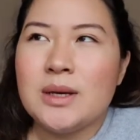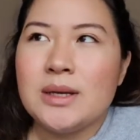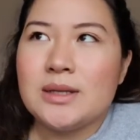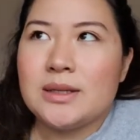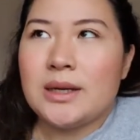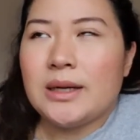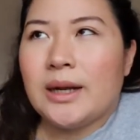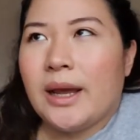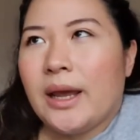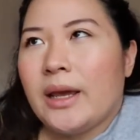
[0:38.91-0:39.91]

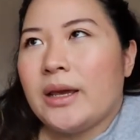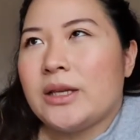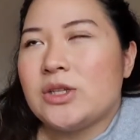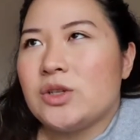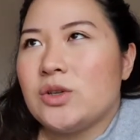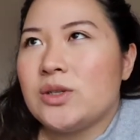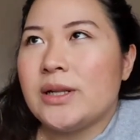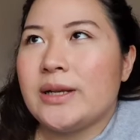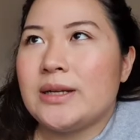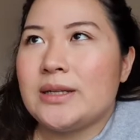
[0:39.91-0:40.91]
Sunday is
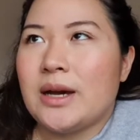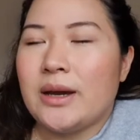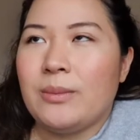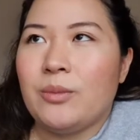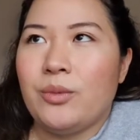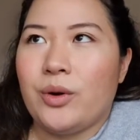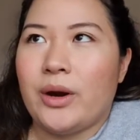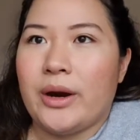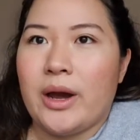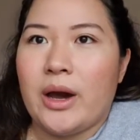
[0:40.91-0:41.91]
usually the time
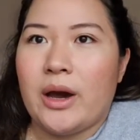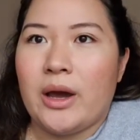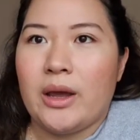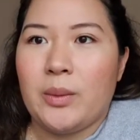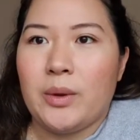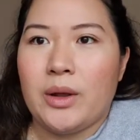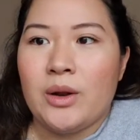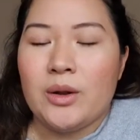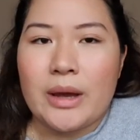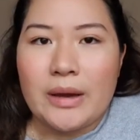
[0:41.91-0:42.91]
where I will
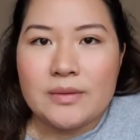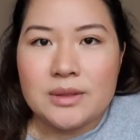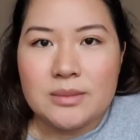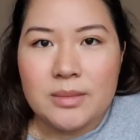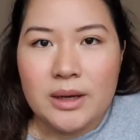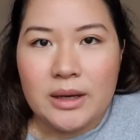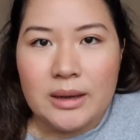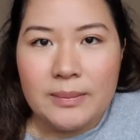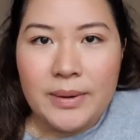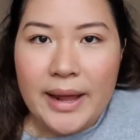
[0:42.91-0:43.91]
look after
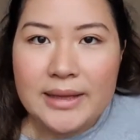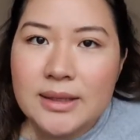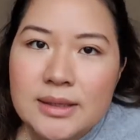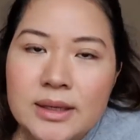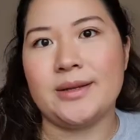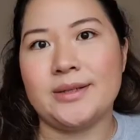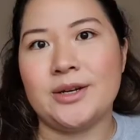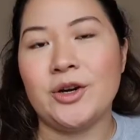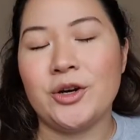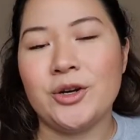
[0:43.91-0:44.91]
my plants and
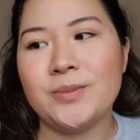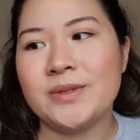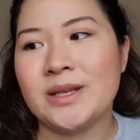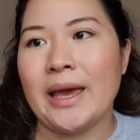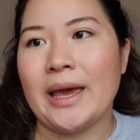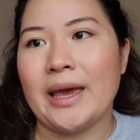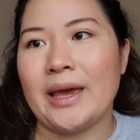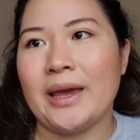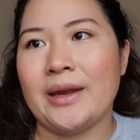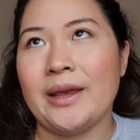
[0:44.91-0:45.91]
herbs,
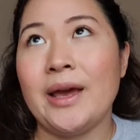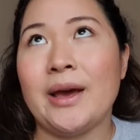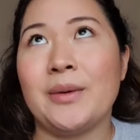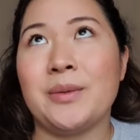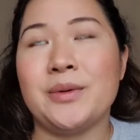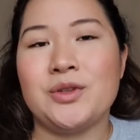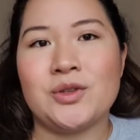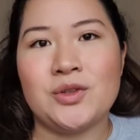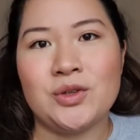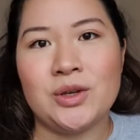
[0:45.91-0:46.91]
and yeah, I will
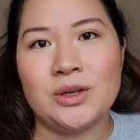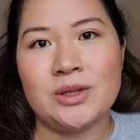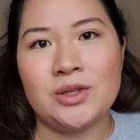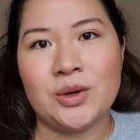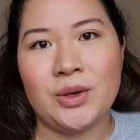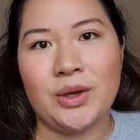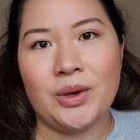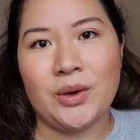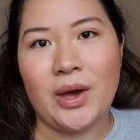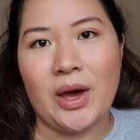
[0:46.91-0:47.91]
just show
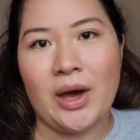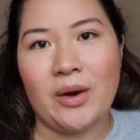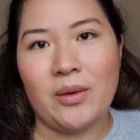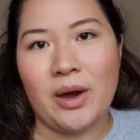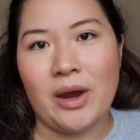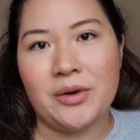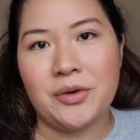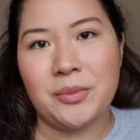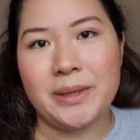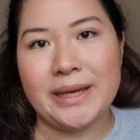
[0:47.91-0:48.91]
you how I
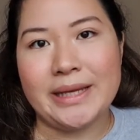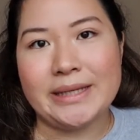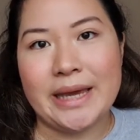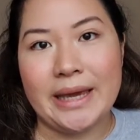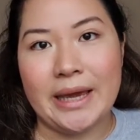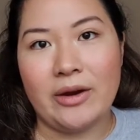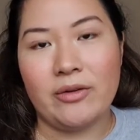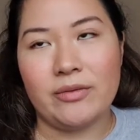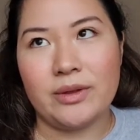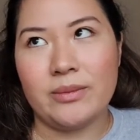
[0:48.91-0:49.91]
normally take care
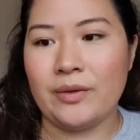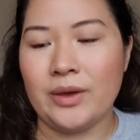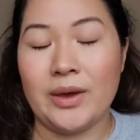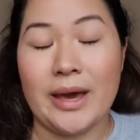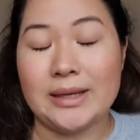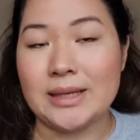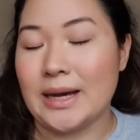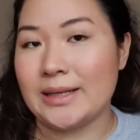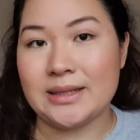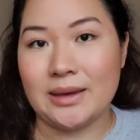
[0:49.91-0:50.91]
of them. You guys
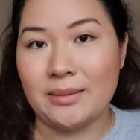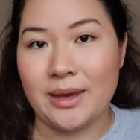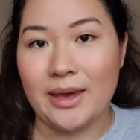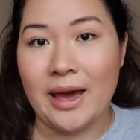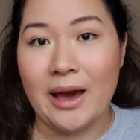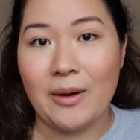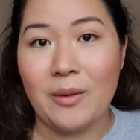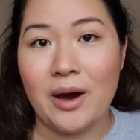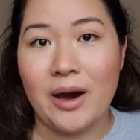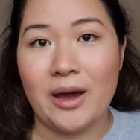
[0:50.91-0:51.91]
asking me how
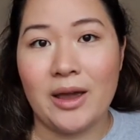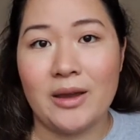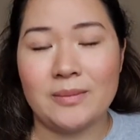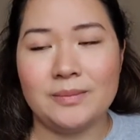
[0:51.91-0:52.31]
I